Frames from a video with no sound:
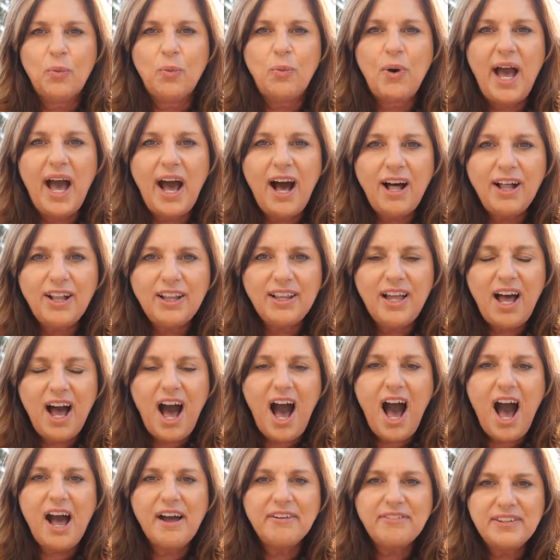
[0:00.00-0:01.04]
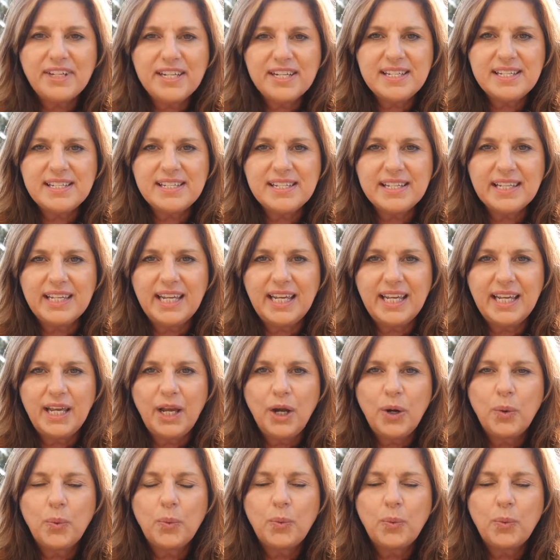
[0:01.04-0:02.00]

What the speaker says: Well, obviously,